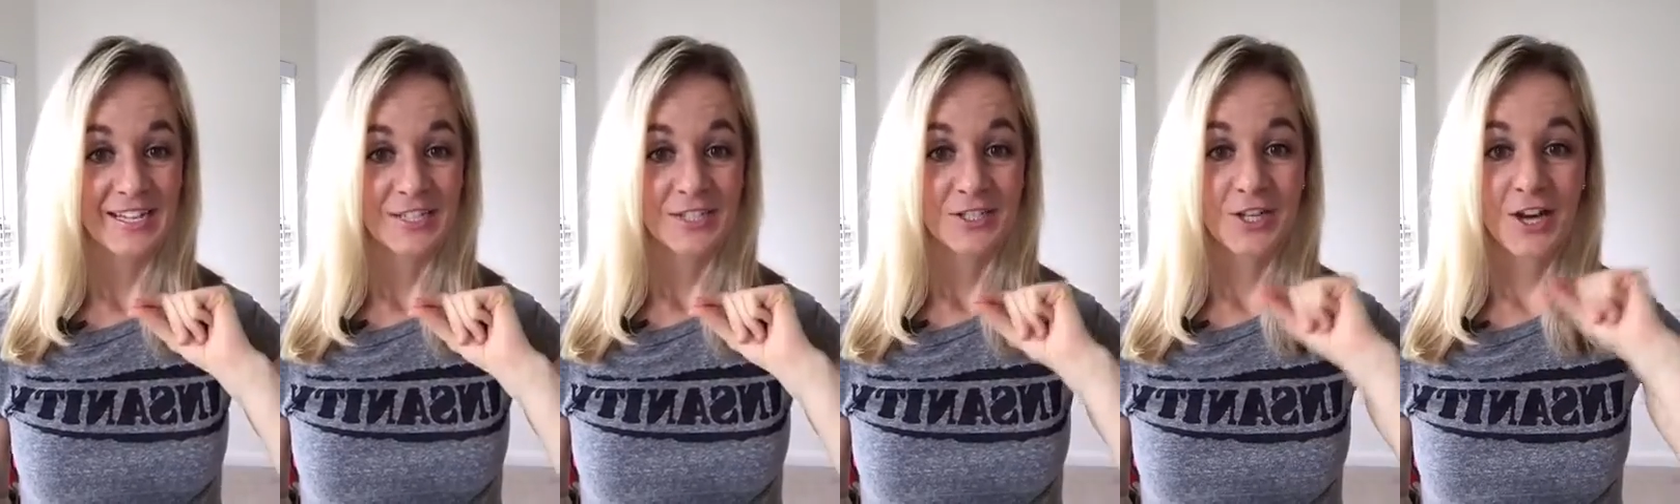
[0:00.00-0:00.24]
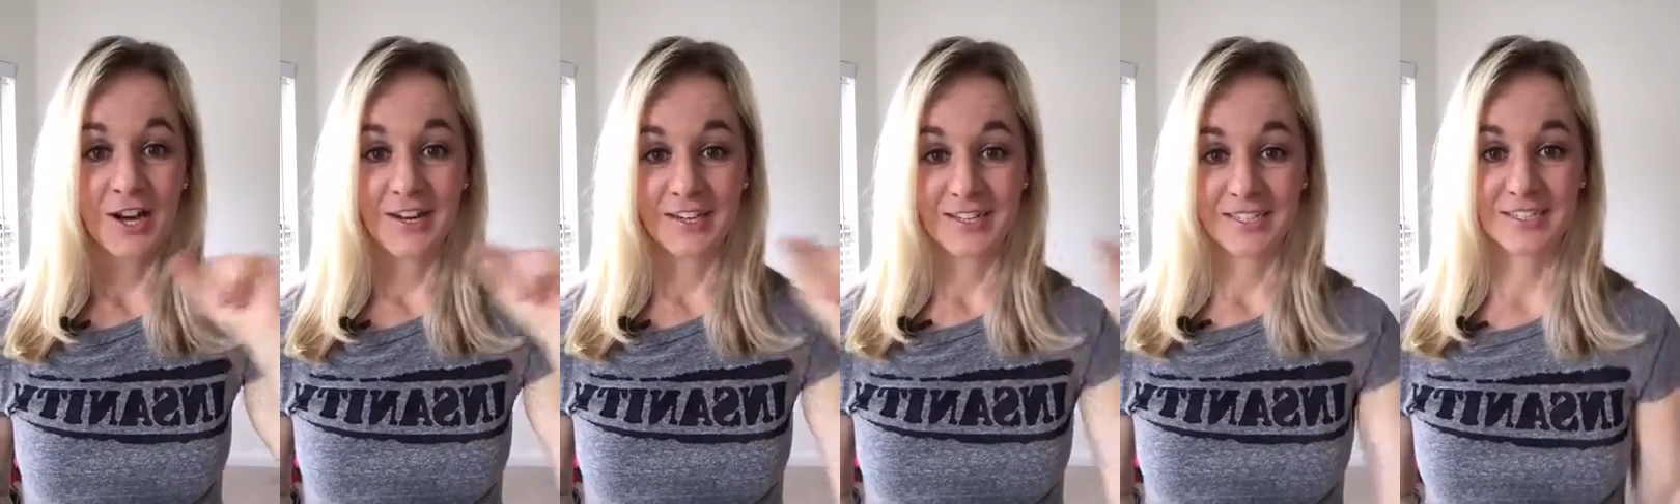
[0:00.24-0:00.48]

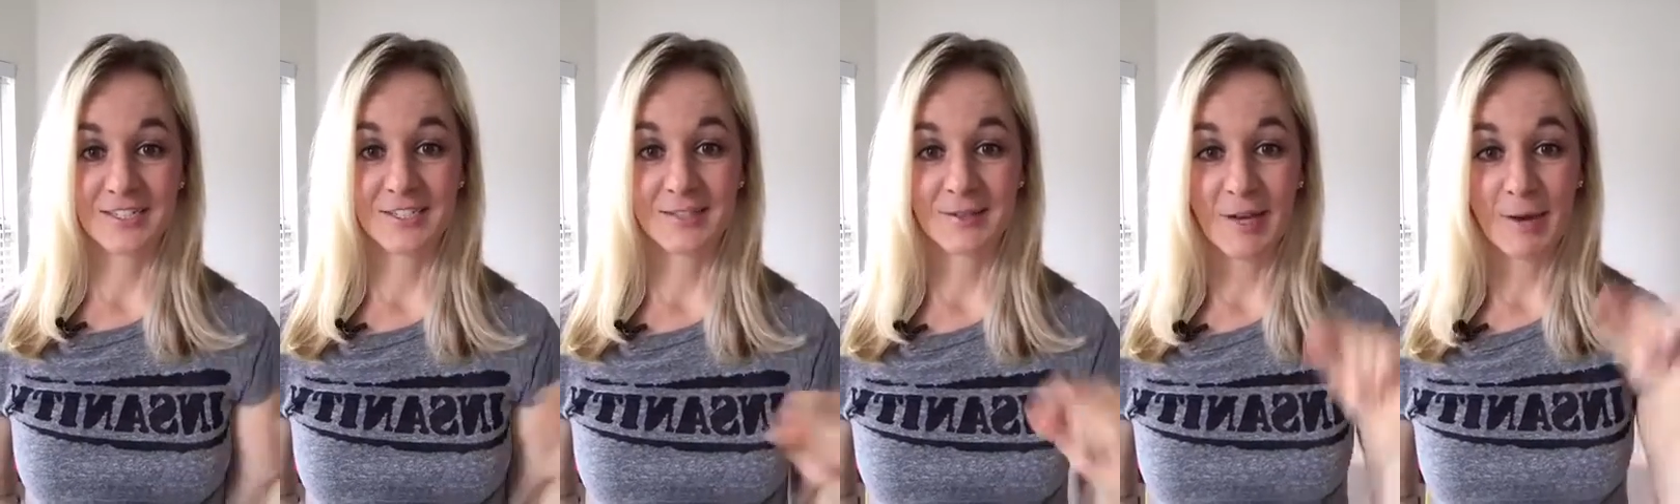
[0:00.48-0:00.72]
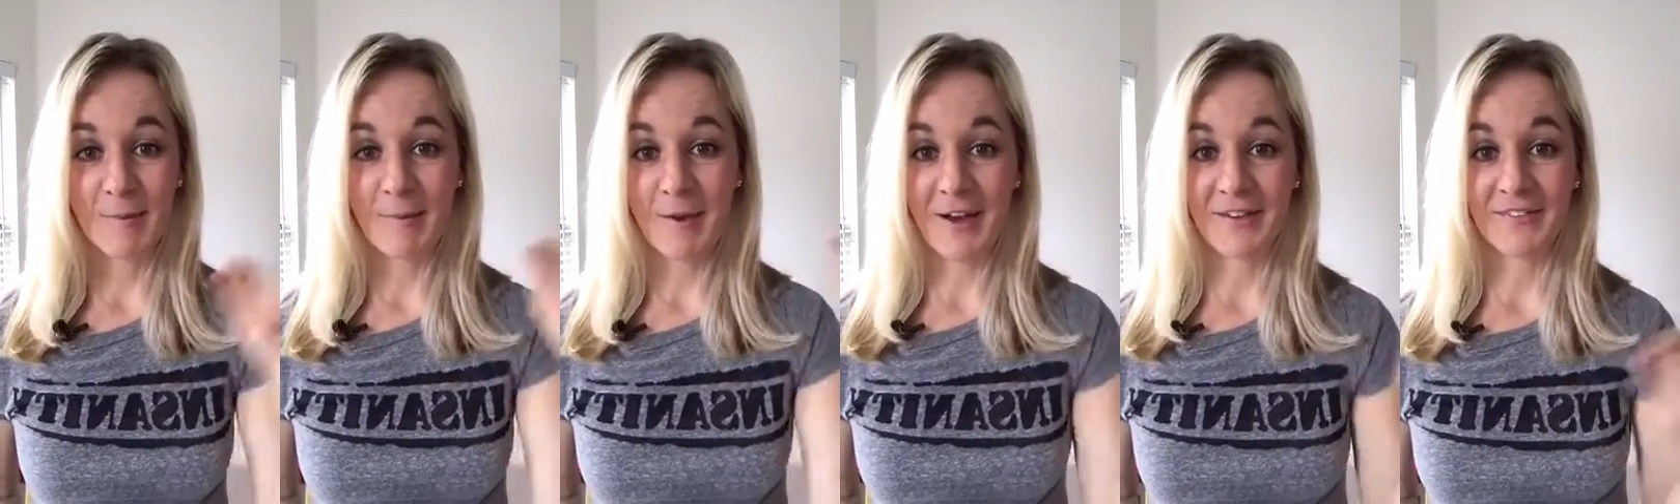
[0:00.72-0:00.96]
Talking
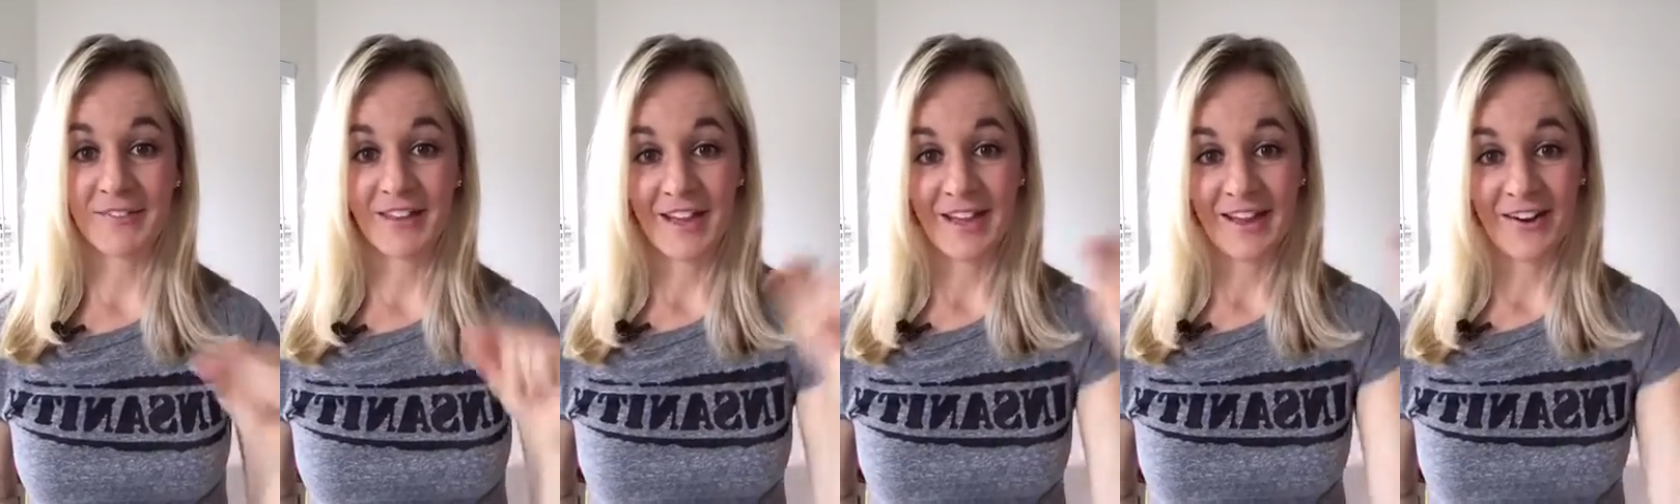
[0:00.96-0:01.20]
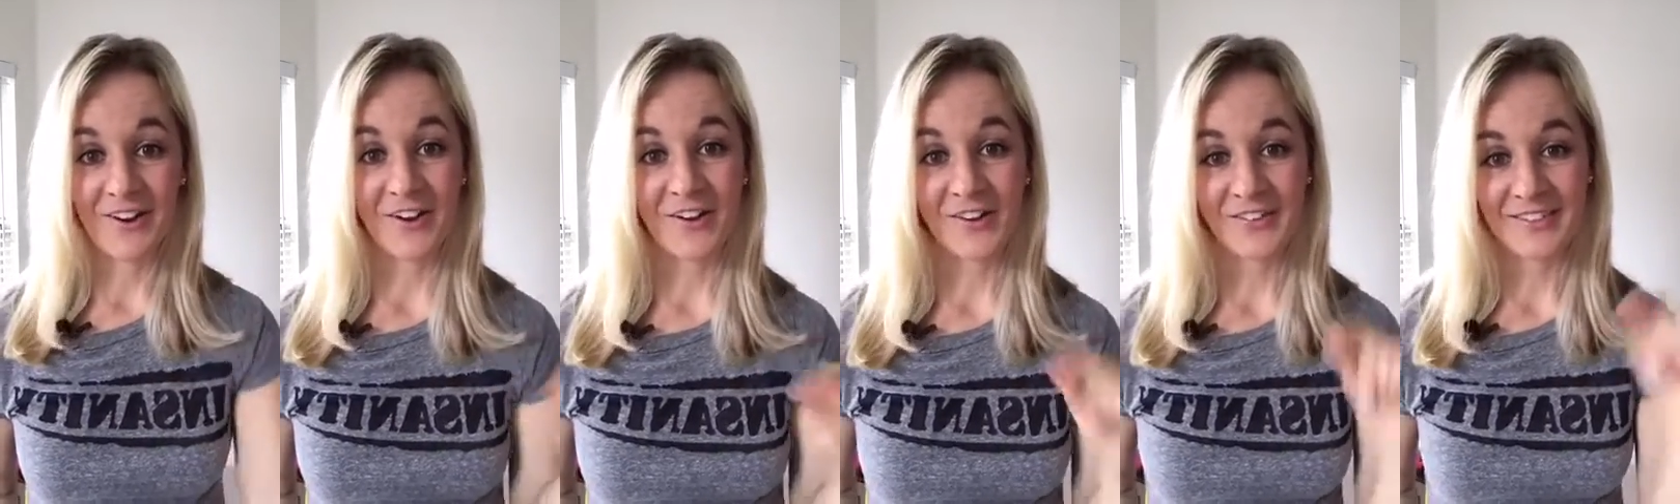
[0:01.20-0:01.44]
about
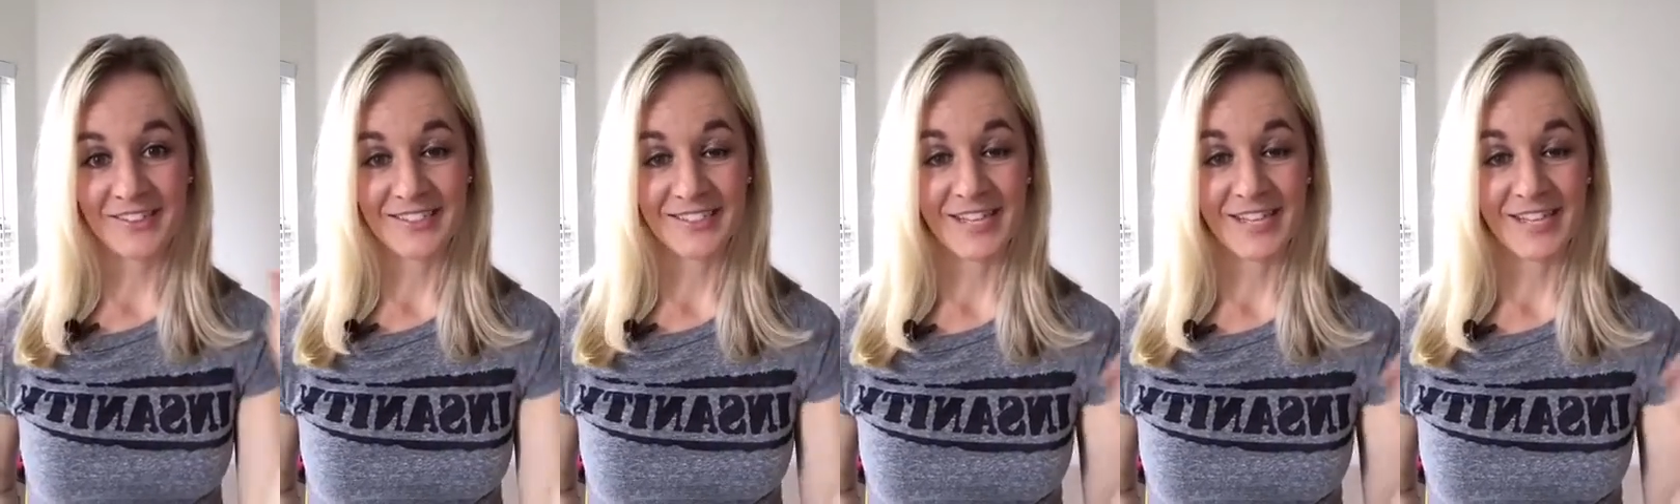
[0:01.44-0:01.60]
that all the